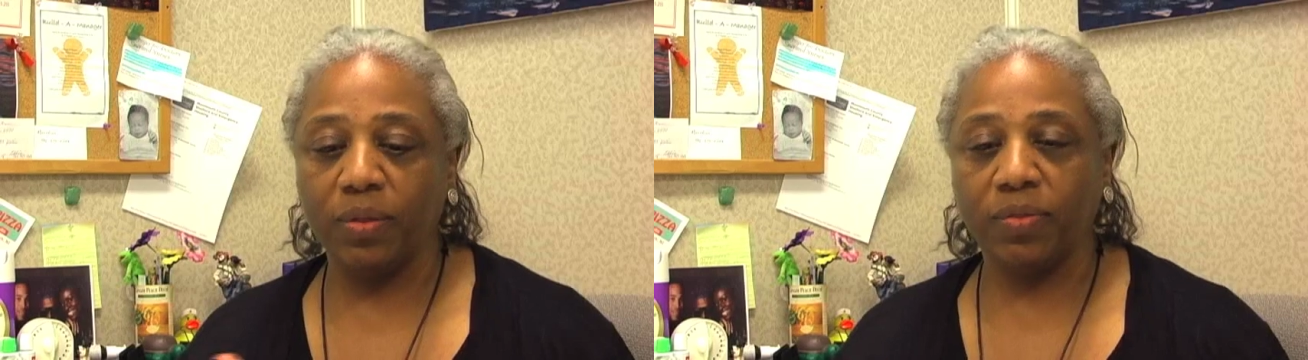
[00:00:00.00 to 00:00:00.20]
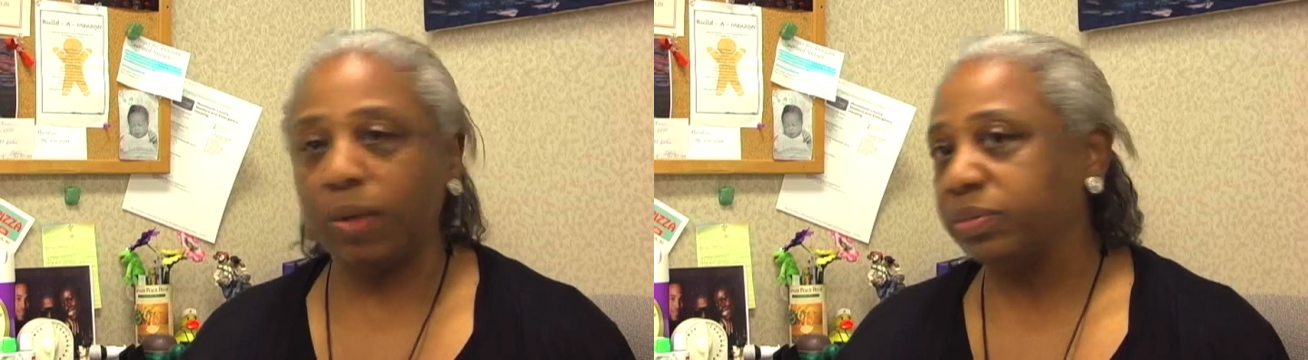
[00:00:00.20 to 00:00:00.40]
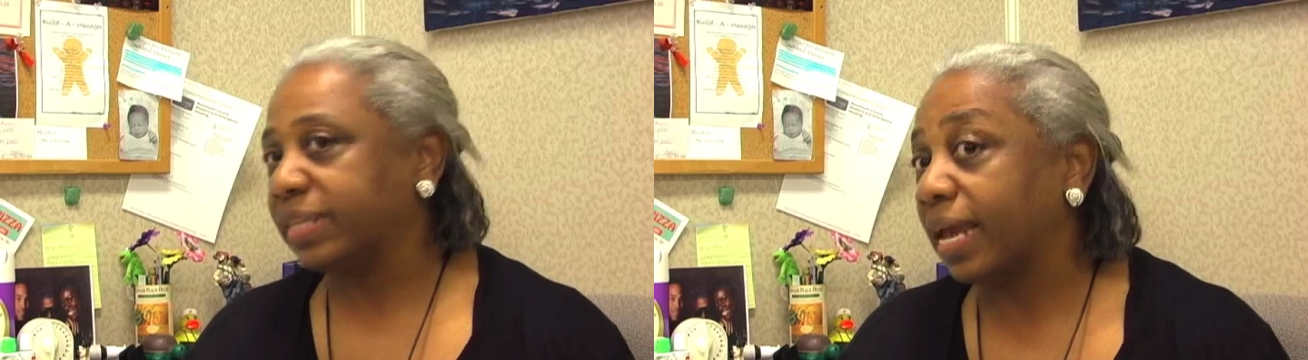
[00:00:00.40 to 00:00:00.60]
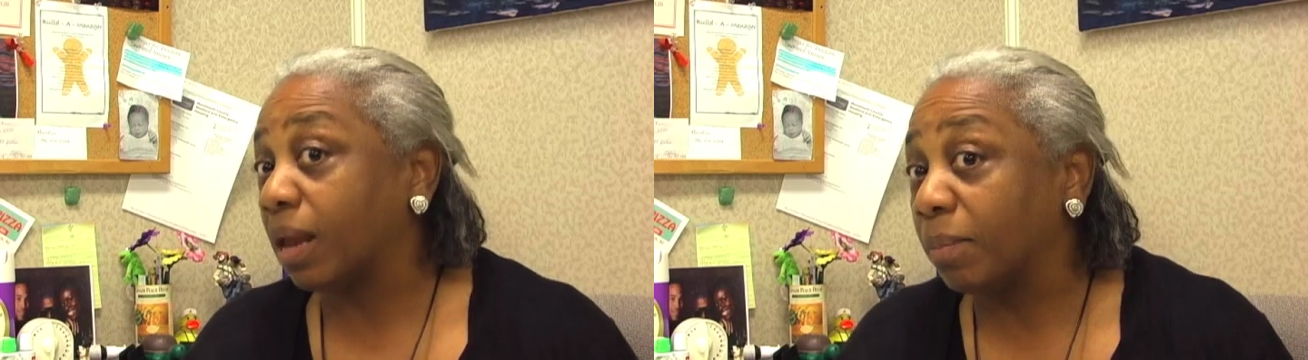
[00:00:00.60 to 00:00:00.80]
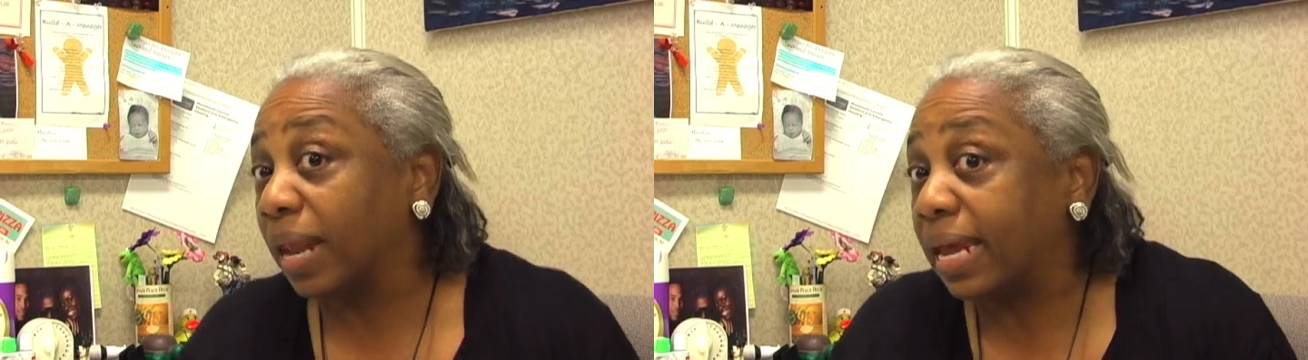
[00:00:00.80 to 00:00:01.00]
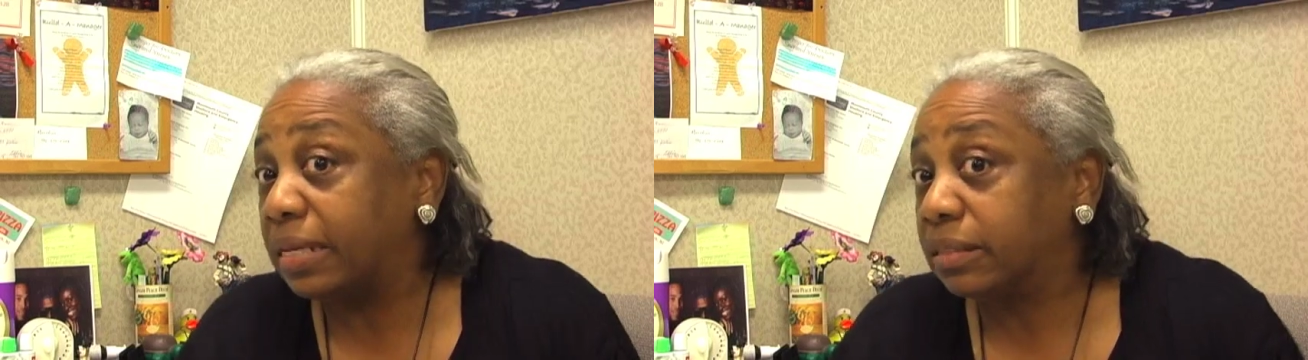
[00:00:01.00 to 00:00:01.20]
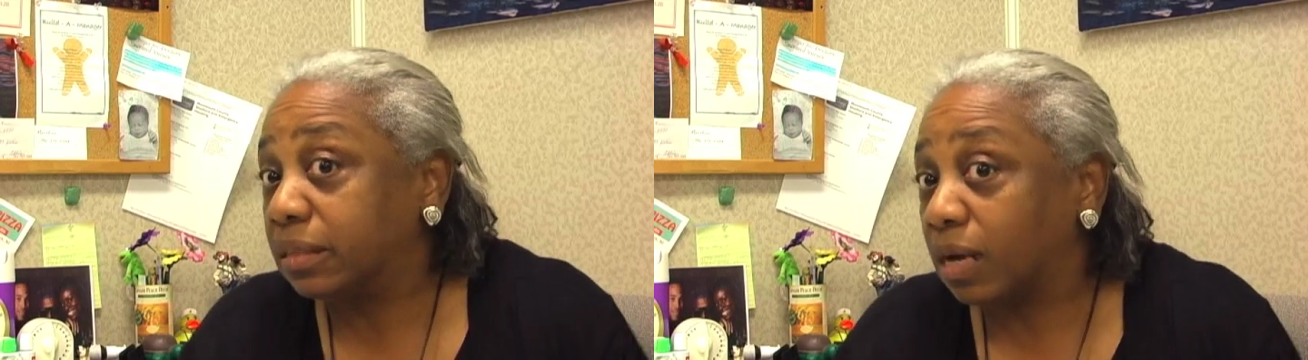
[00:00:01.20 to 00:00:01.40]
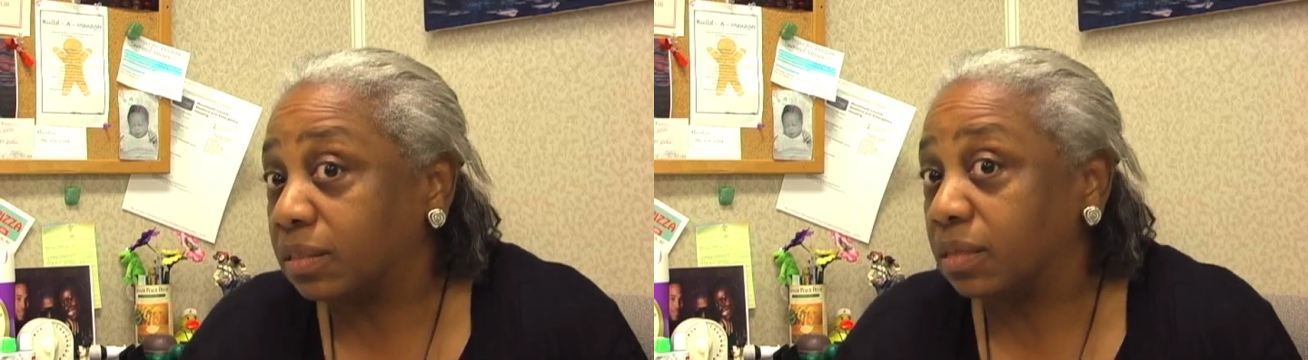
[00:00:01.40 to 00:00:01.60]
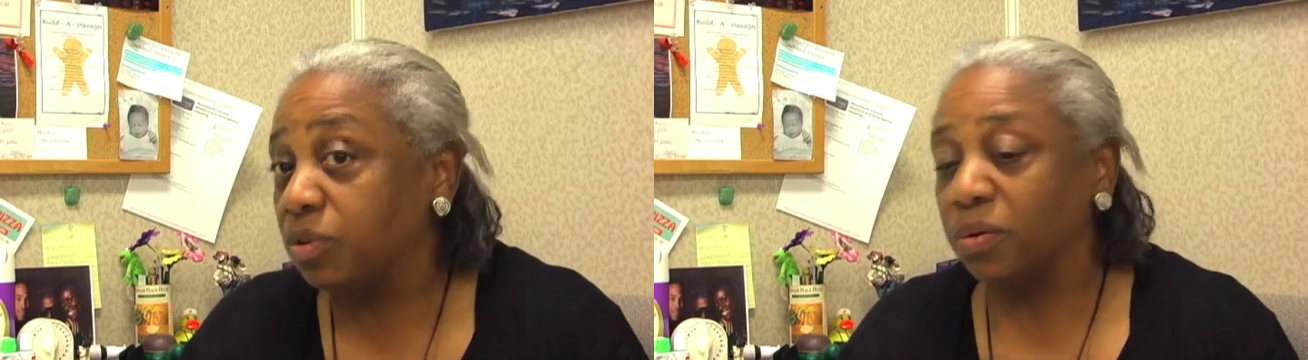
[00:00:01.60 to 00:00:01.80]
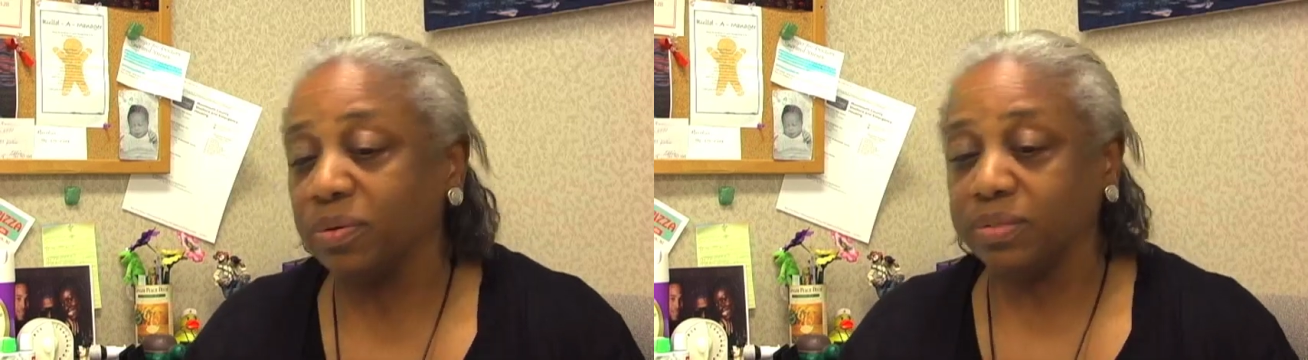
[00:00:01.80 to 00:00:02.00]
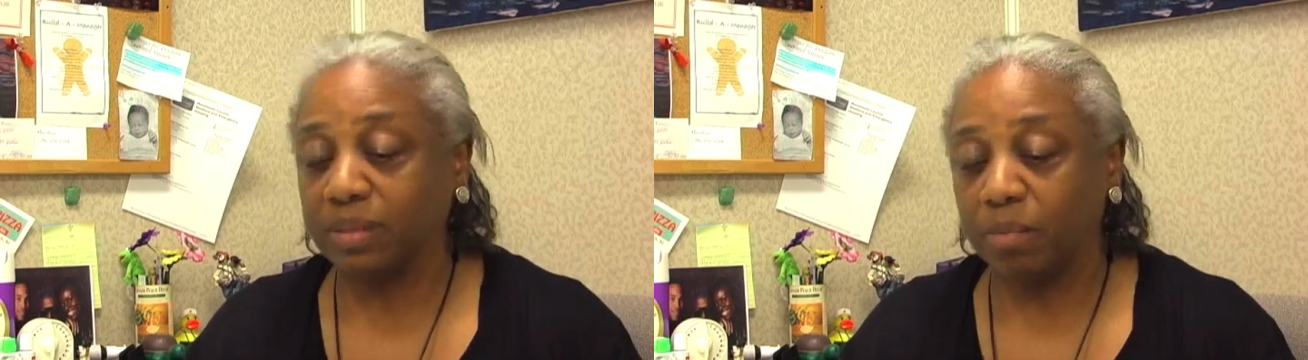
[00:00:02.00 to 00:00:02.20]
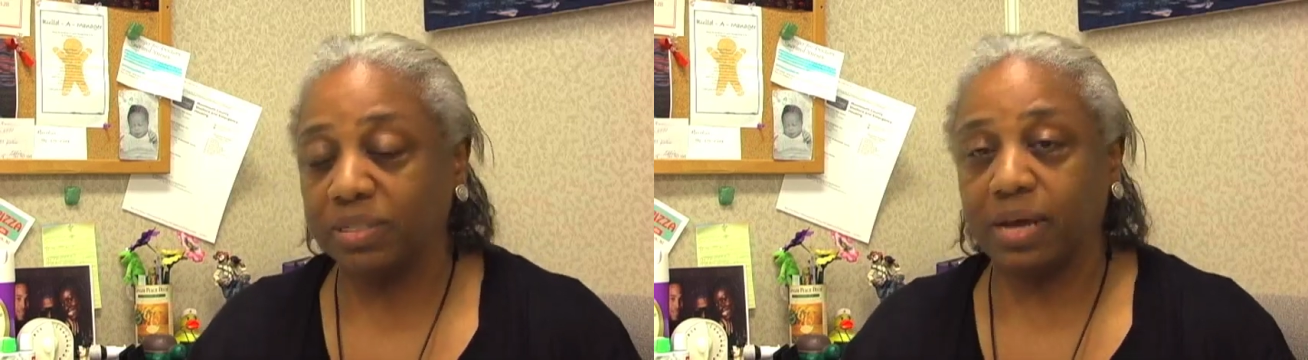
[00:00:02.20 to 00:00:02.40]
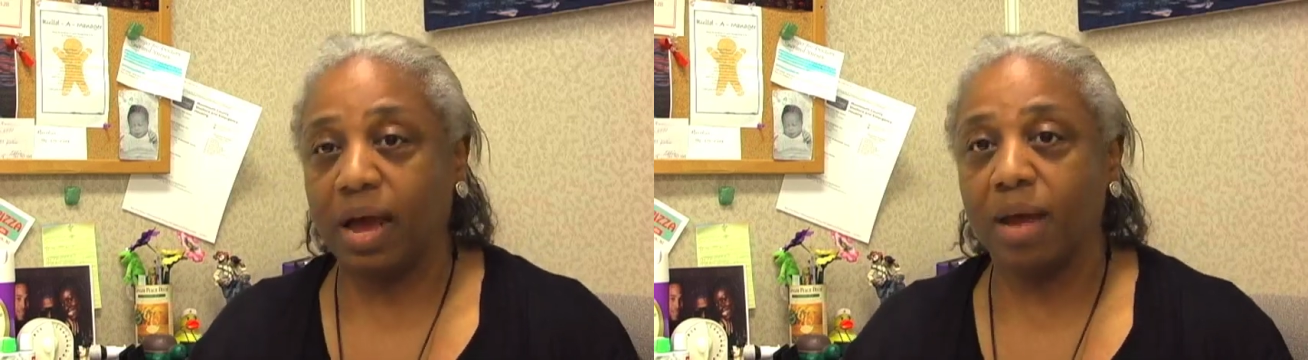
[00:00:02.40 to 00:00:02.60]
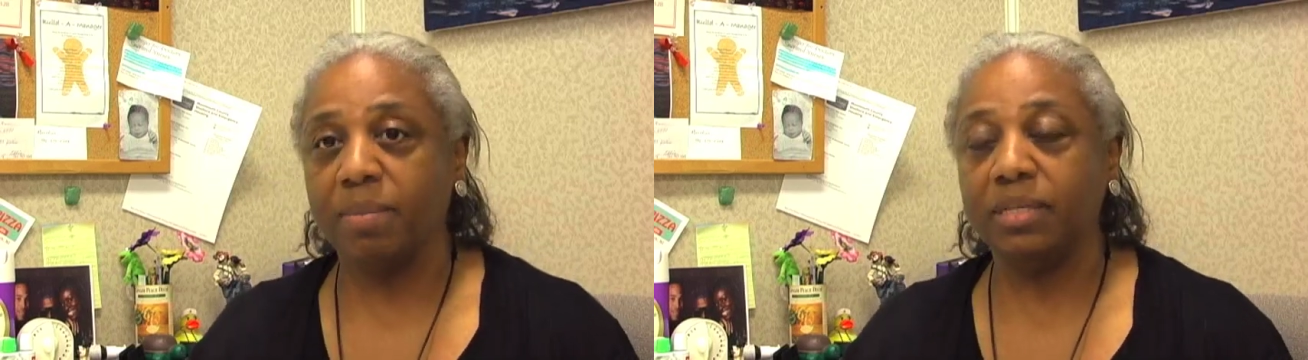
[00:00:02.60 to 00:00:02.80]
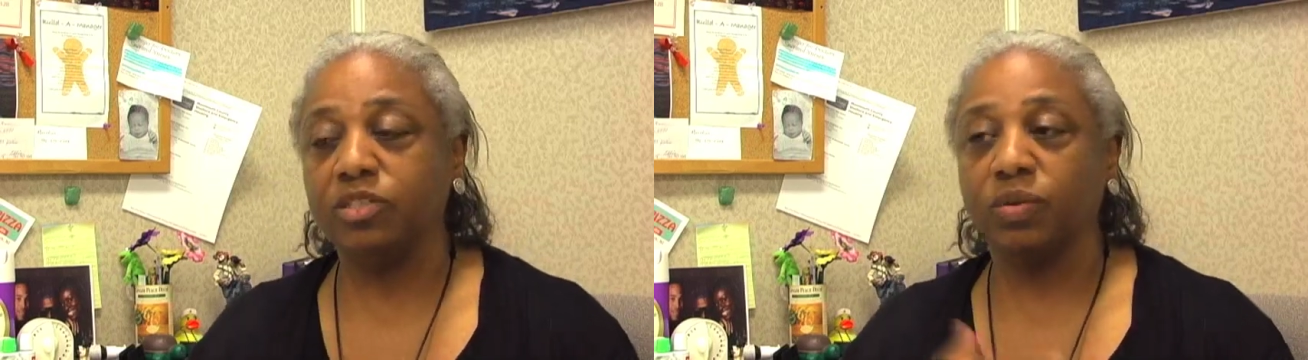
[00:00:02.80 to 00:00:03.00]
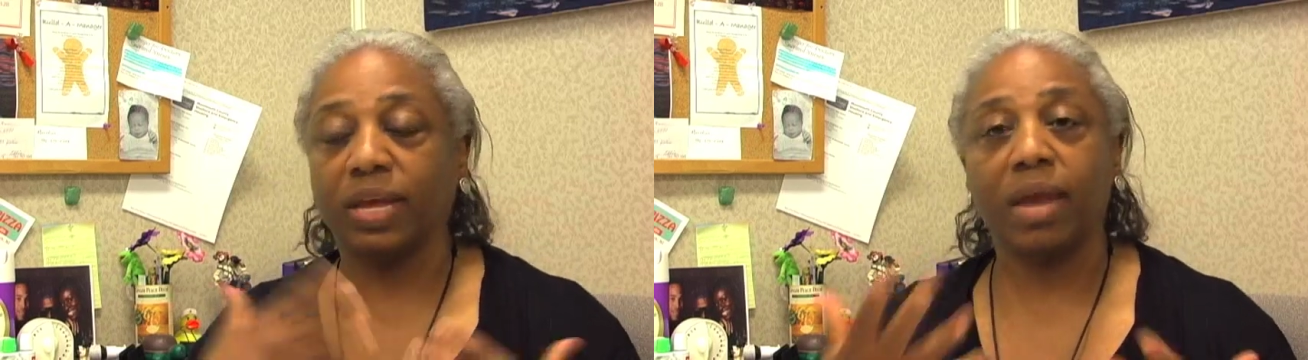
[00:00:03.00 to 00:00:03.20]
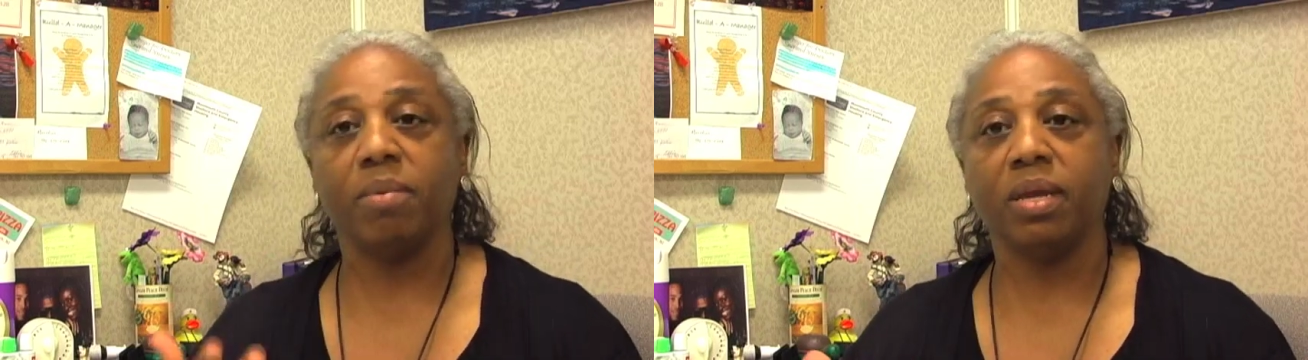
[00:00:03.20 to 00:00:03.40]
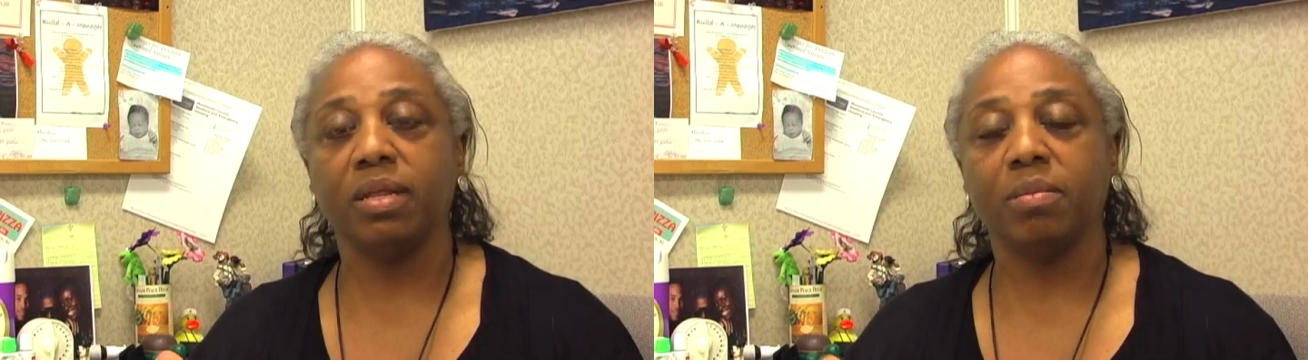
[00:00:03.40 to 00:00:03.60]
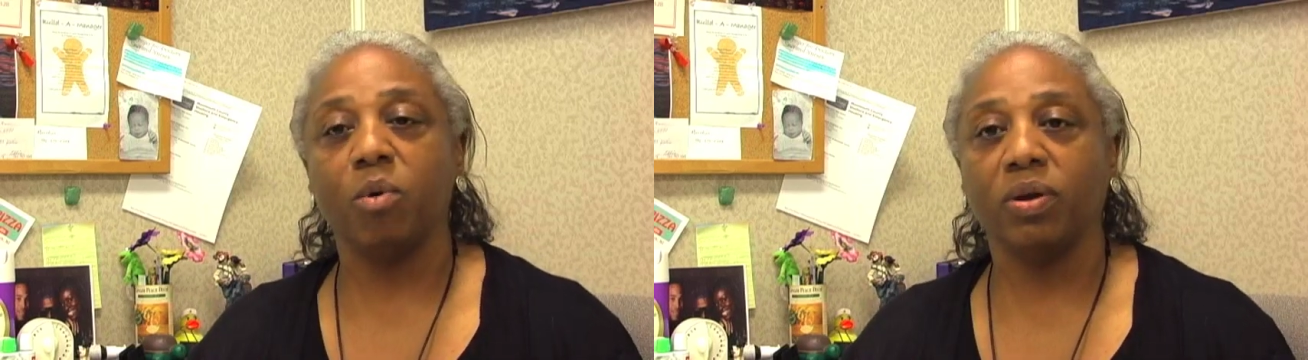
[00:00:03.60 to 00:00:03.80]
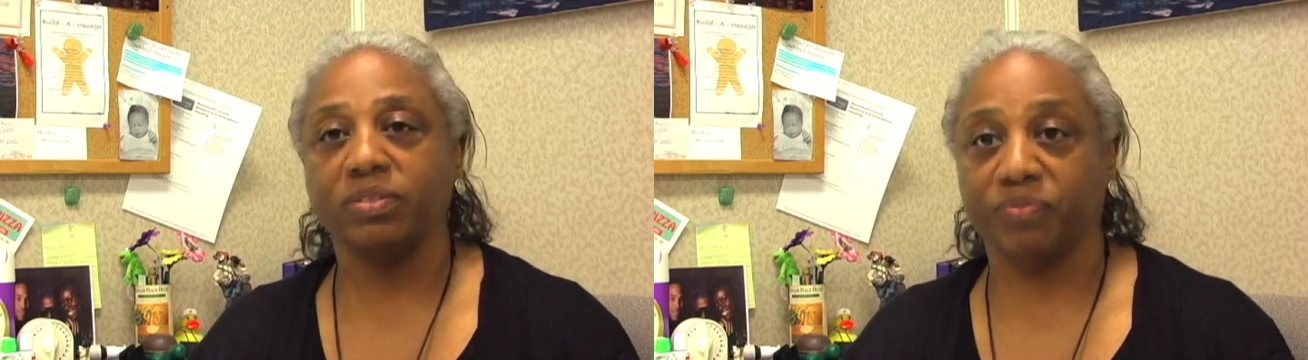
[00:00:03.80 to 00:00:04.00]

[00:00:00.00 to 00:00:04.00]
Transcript: They were staying up late because, you know, it's summertime, and so they came in the mornings